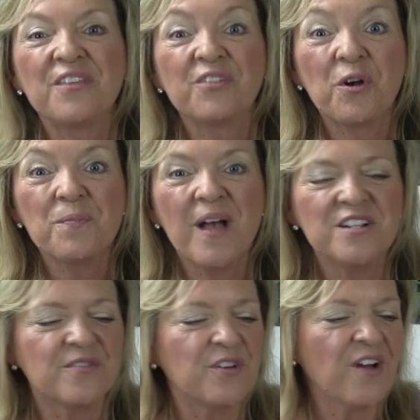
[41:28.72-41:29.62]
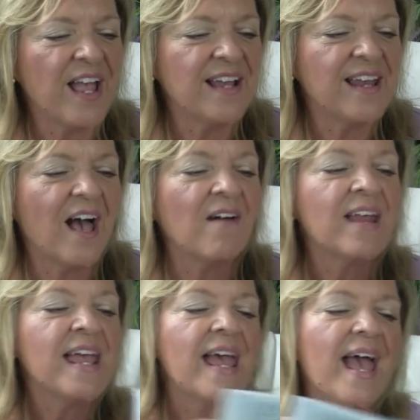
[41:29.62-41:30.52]
the third page of your handout,
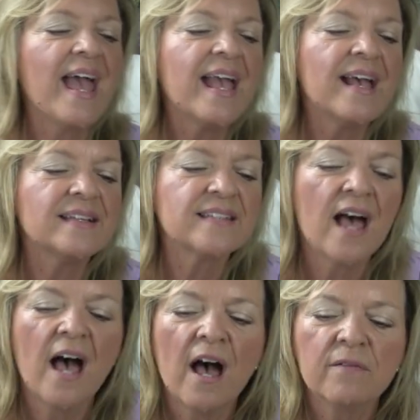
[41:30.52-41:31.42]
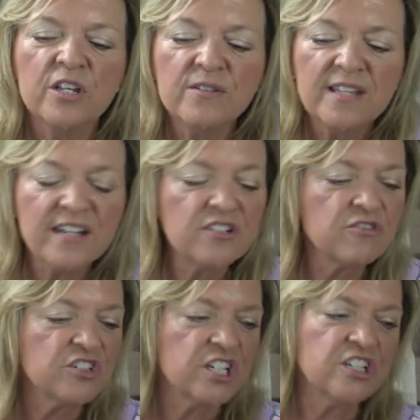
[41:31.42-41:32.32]
and use that as
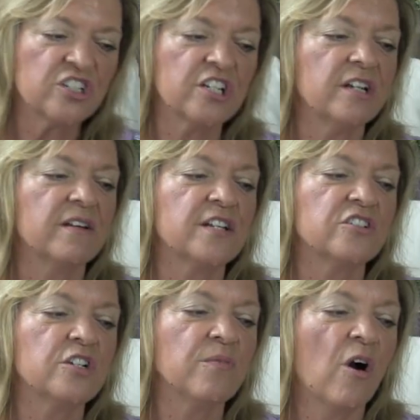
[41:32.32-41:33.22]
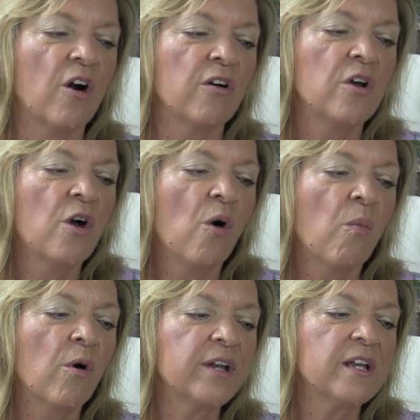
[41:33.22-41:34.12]
your cheat sheet as you are
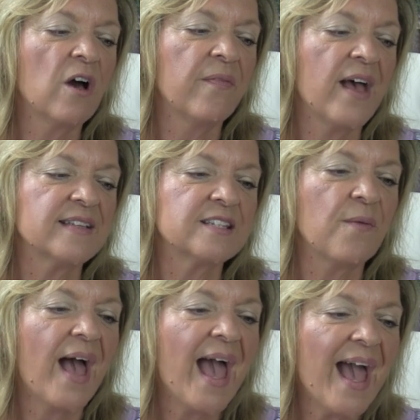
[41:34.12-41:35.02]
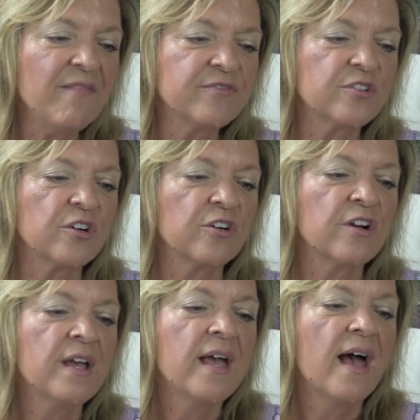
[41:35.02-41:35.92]
working on that. So
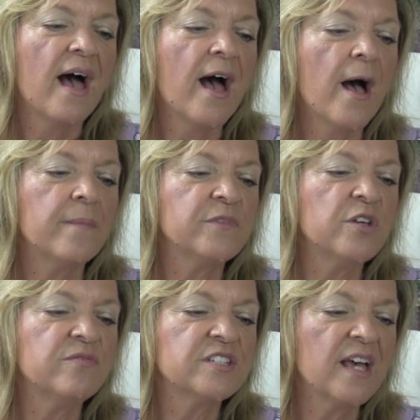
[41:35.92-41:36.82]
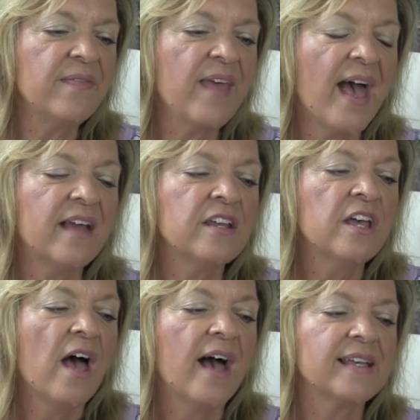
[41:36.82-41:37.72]
after you've done that,
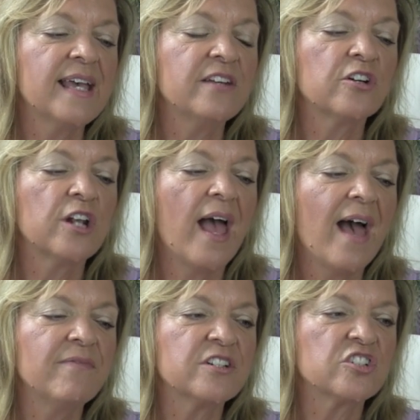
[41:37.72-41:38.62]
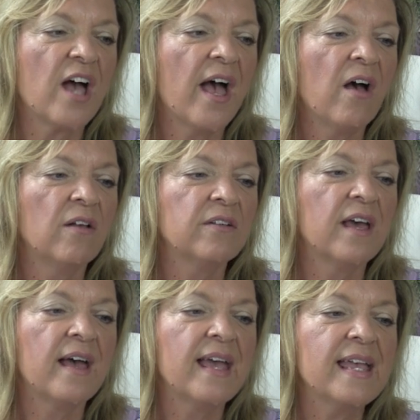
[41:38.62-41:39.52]
again, you're going to have the child
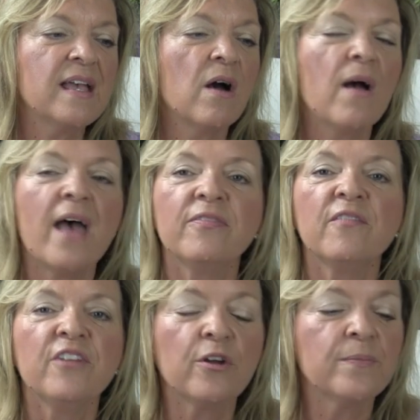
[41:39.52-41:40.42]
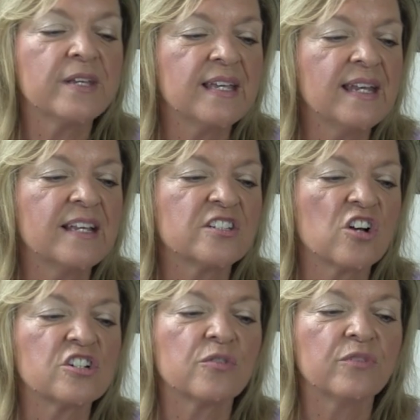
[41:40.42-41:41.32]
at the very beginning
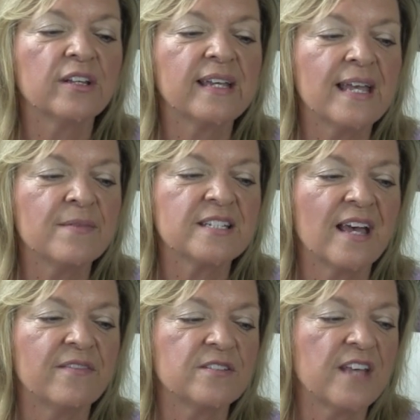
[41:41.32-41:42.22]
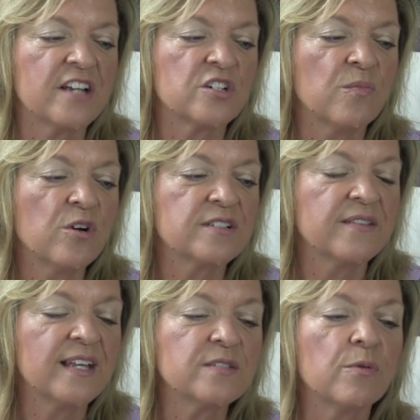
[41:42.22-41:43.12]
start to really imitate those action words.
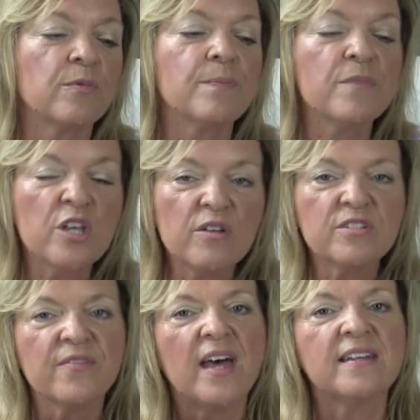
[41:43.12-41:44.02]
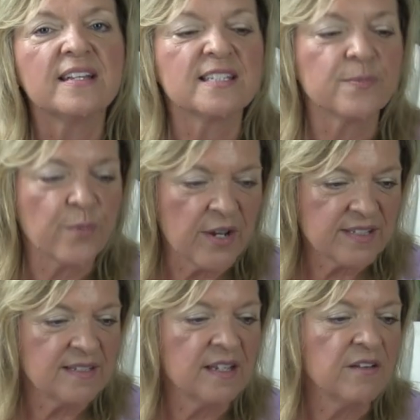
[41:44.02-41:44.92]
And that's where we move to that
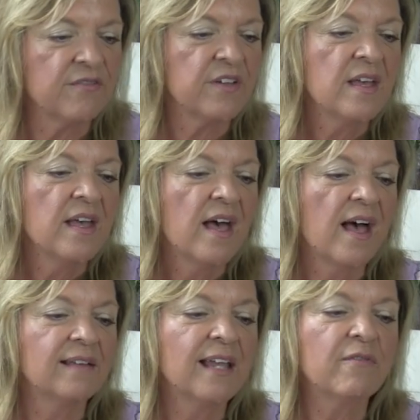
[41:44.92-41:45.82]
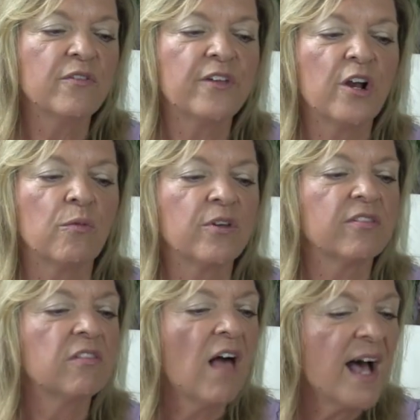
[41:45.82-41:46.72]
expressive level there,
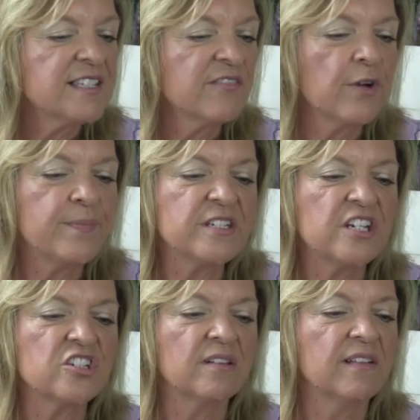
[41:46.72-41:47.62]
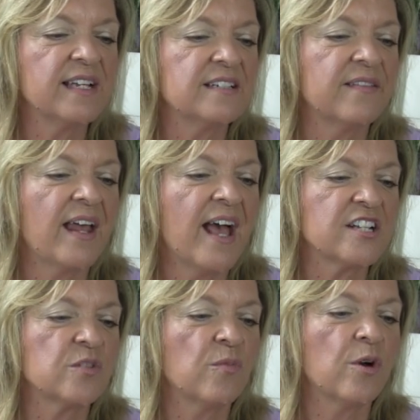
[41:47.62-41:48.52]
with lots of repetition linked to that
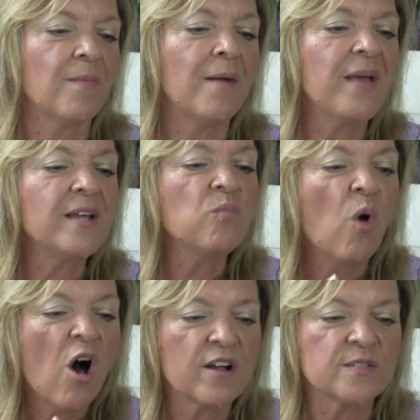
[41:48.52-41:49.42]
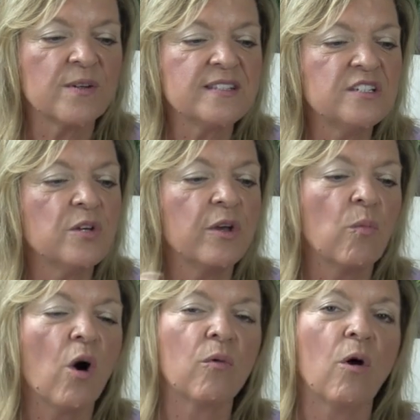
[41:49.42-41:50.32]
action word. My man walks. What's he
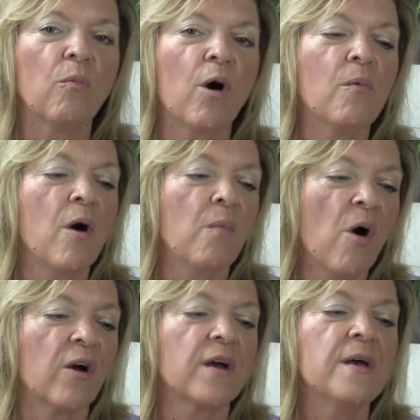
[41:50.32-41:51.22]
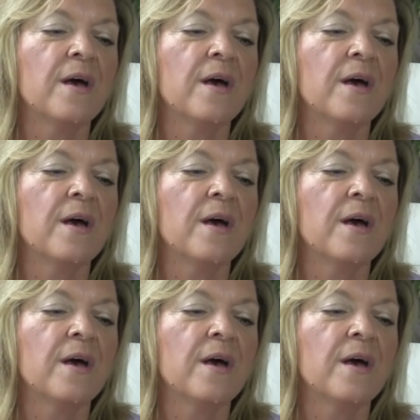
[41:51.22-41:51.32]
doing? Walk, walk, walk, walk, walk.